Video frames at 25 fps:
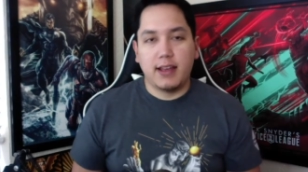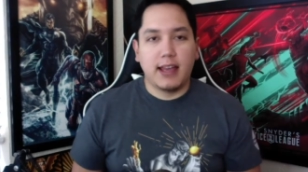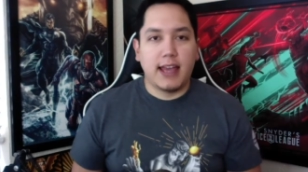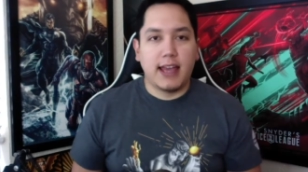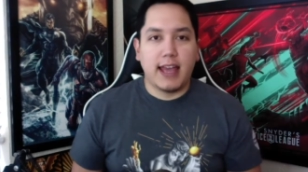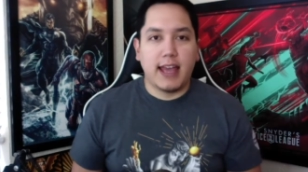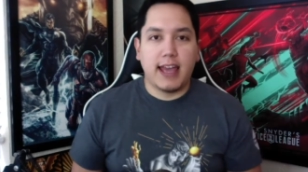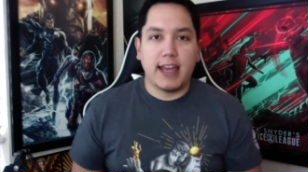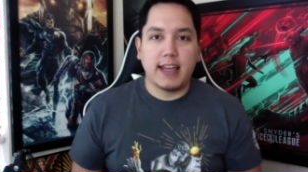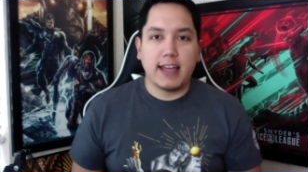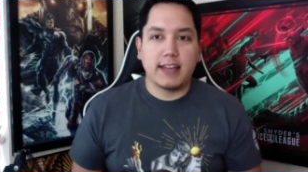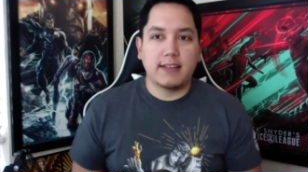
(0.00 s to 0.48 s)

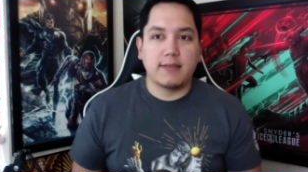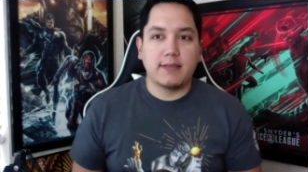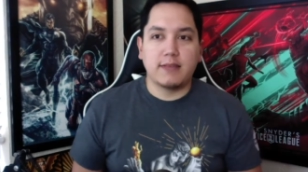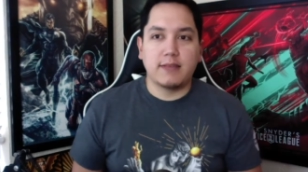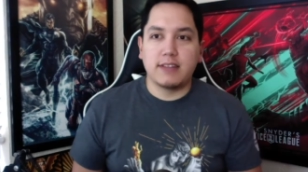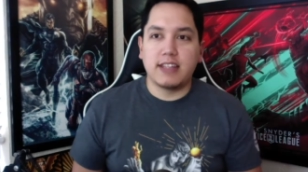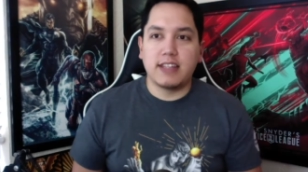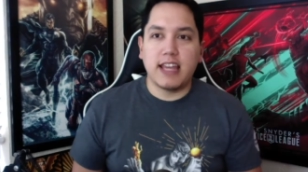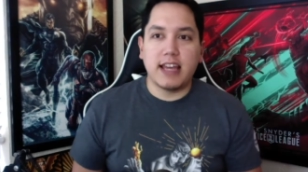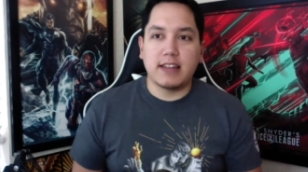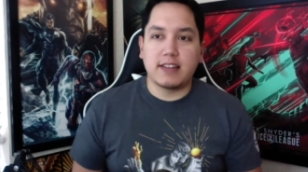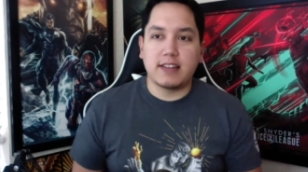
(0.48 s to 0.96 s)
And
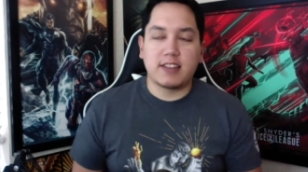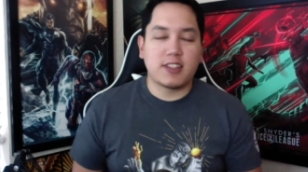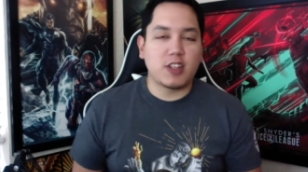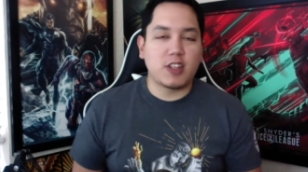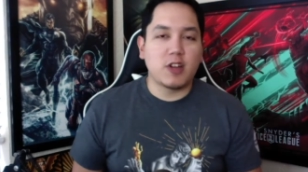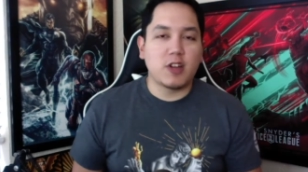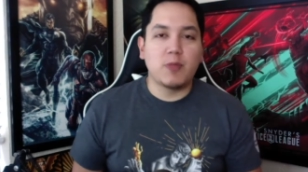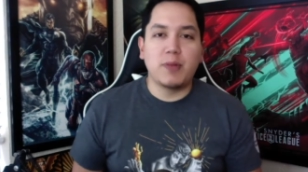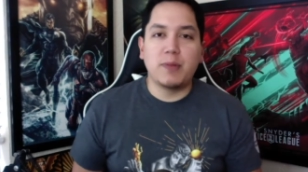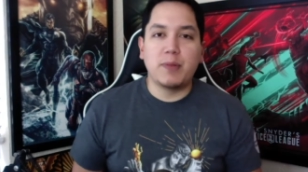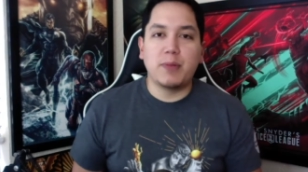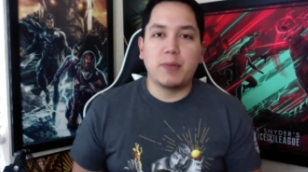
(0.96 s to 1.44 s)
yet
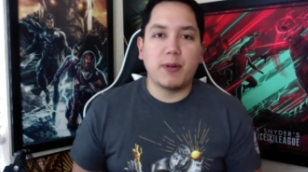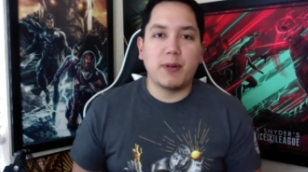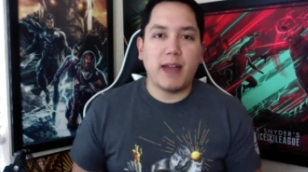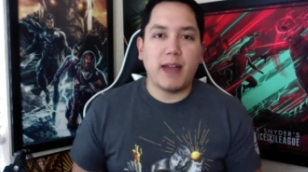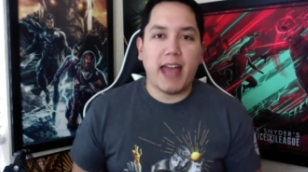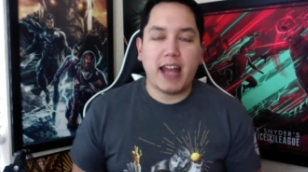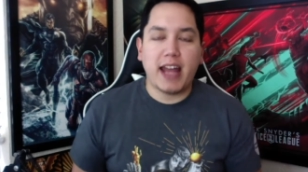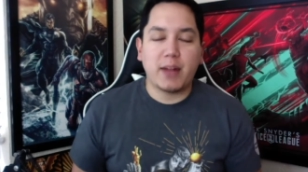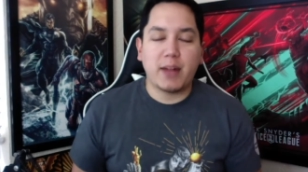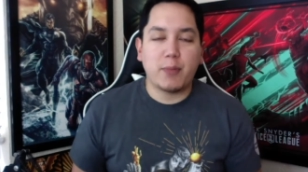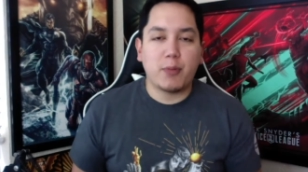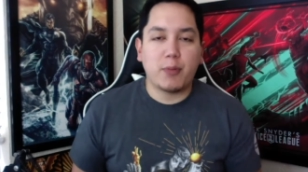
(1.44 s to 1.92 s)
still people
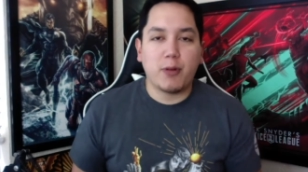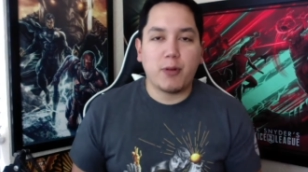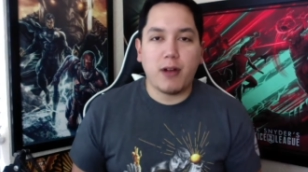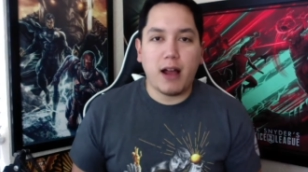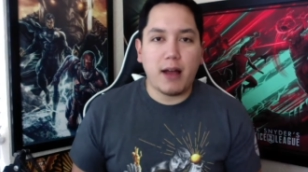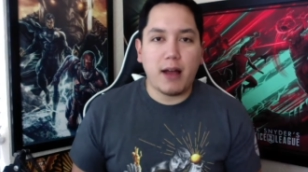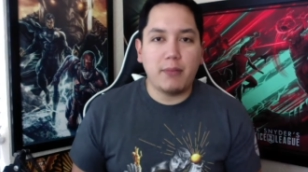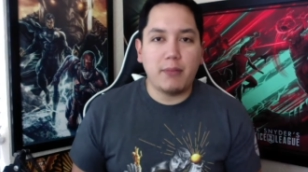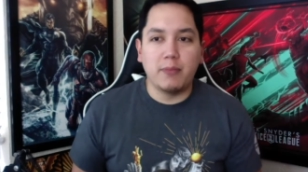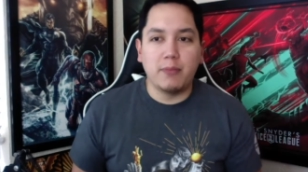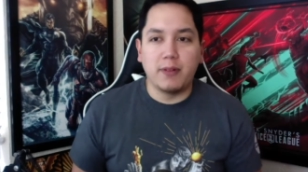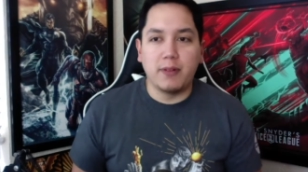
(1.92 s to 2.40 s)
had a
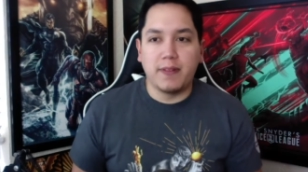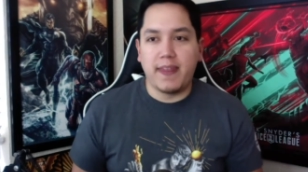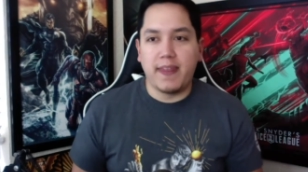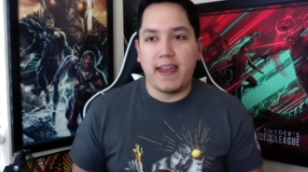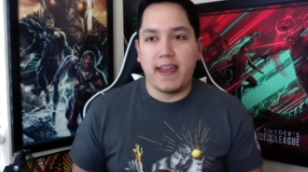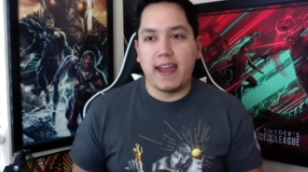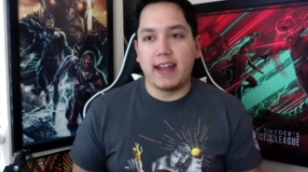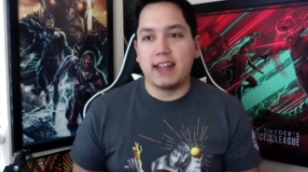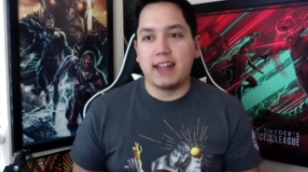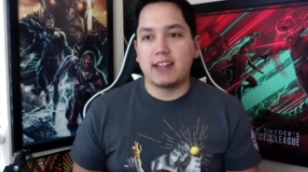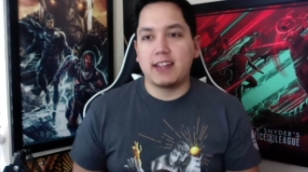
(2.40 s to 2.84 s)
problem with that.